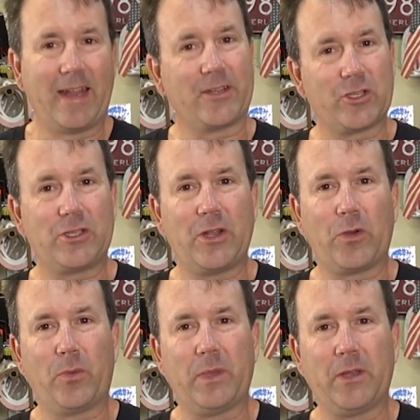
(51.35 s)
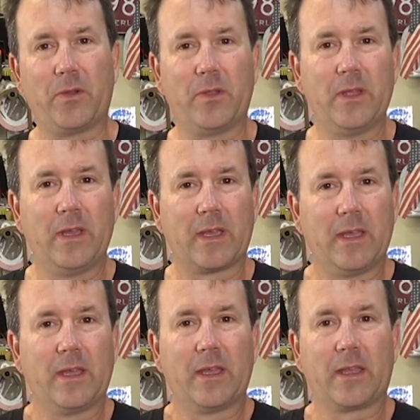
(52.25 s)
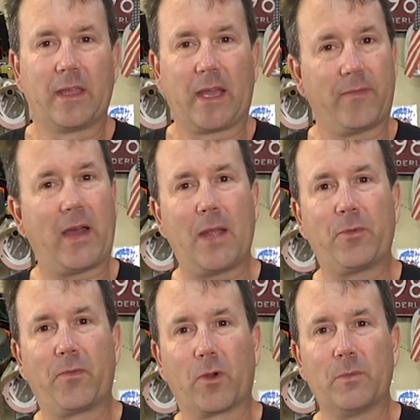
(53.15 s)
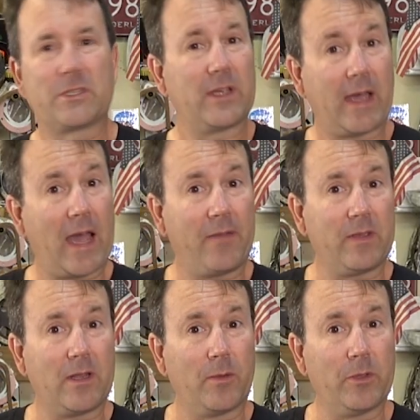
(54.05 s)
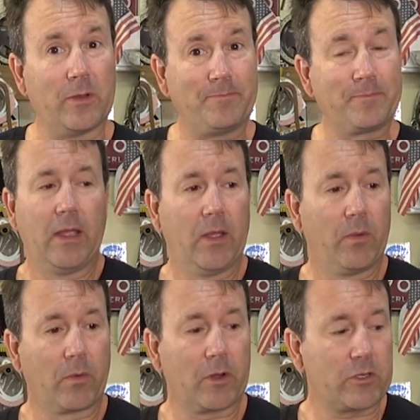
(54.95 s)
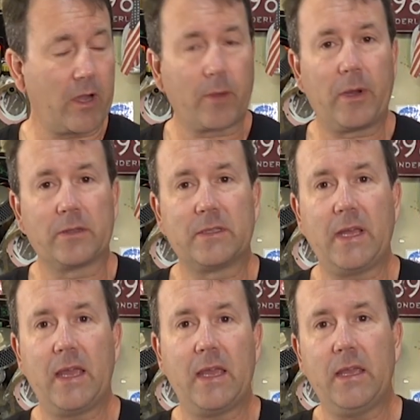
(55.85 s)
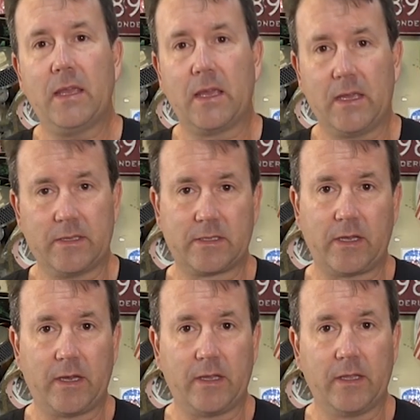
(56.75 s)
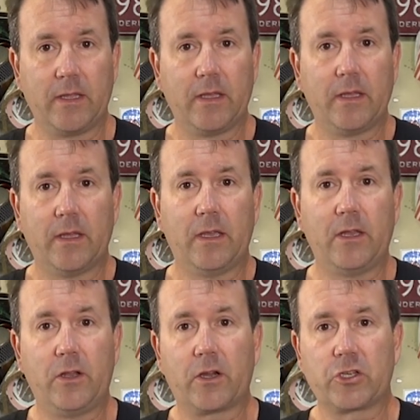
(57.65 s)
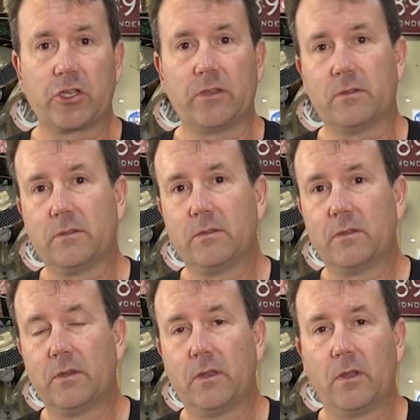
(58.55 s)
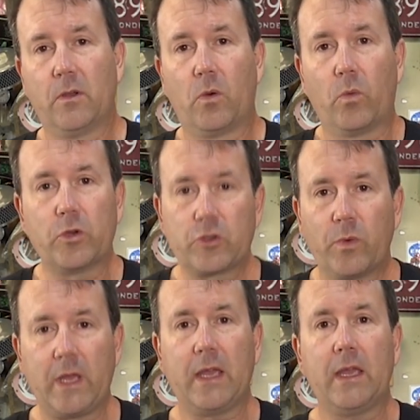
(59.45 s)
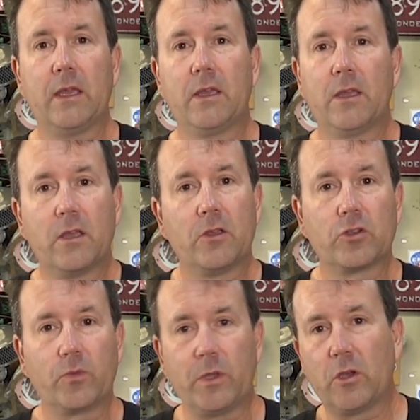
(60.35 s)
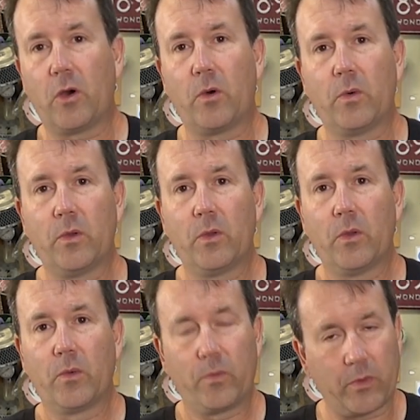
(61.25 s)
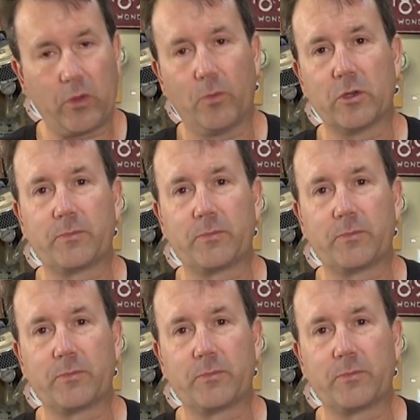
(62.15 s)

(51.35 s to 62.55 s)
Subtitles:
Not just any old Beetle, kind of a high performance hot VW. What we're going to talk about today is induction. Which way should we go with Hubert's